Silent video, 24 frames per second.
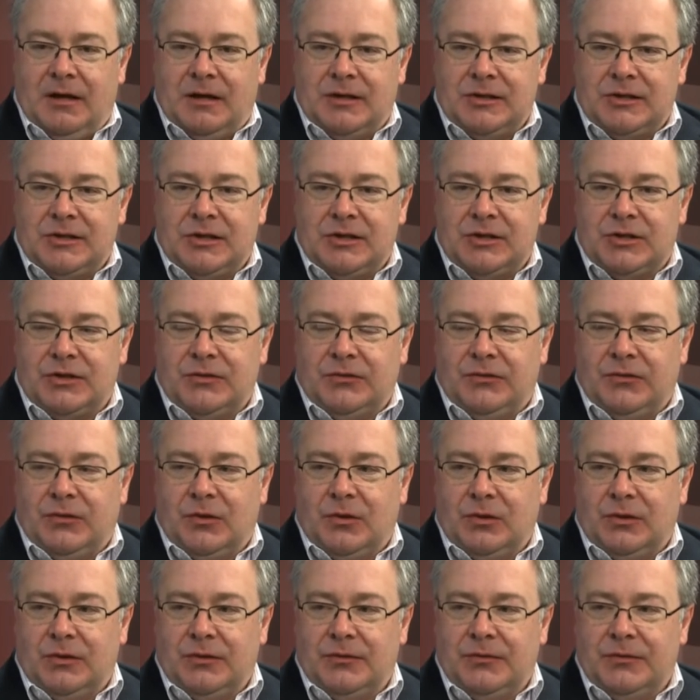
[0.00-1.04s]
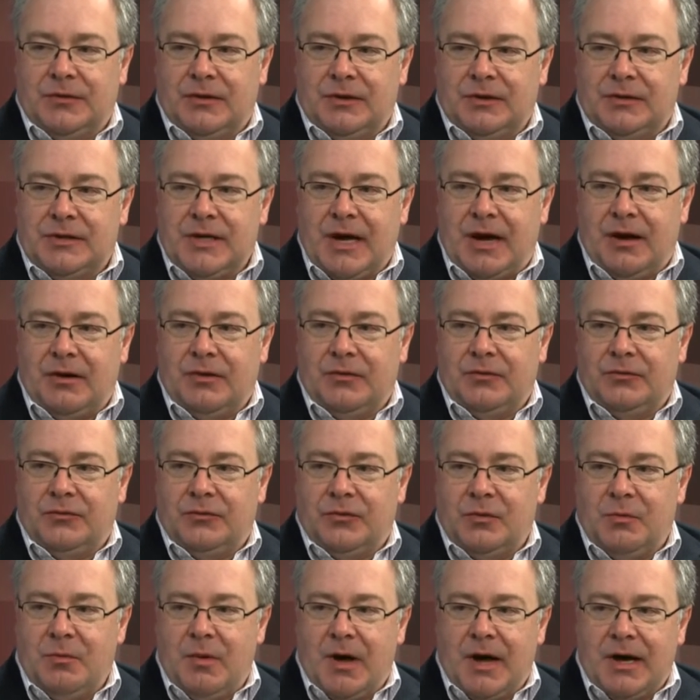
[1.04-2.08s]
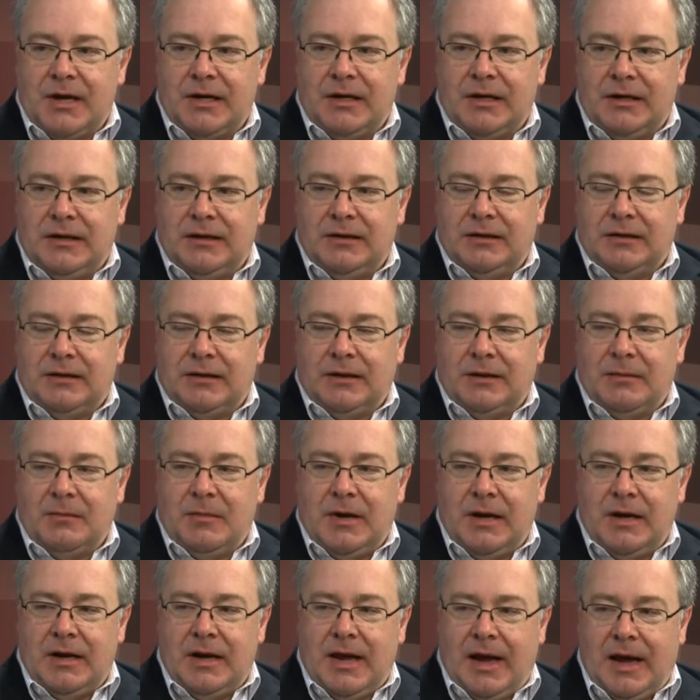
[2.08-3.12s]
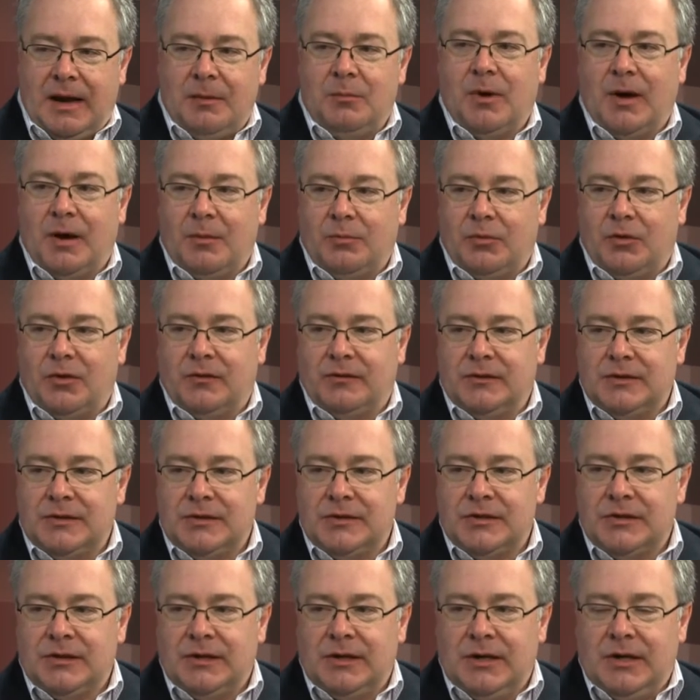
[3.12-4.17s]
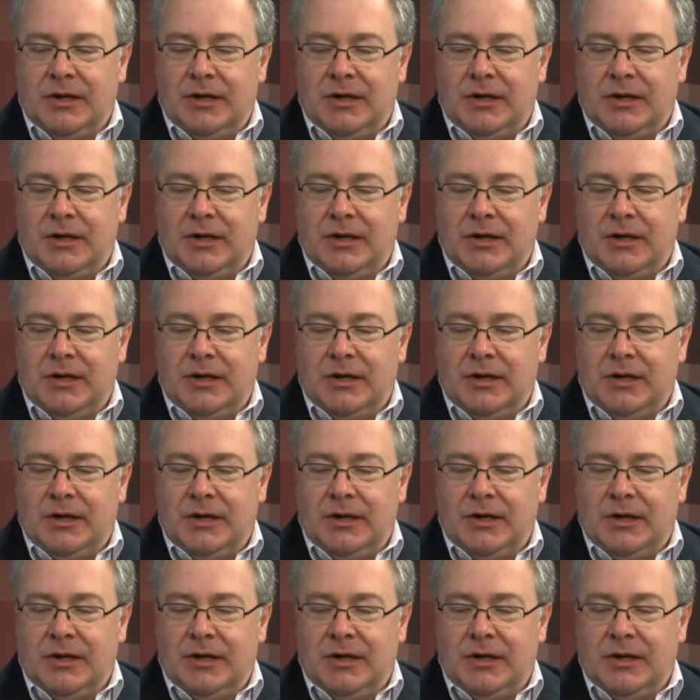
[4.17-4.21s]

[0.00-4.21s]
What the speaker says: since the fall of the town of Ramadi in Anbar province,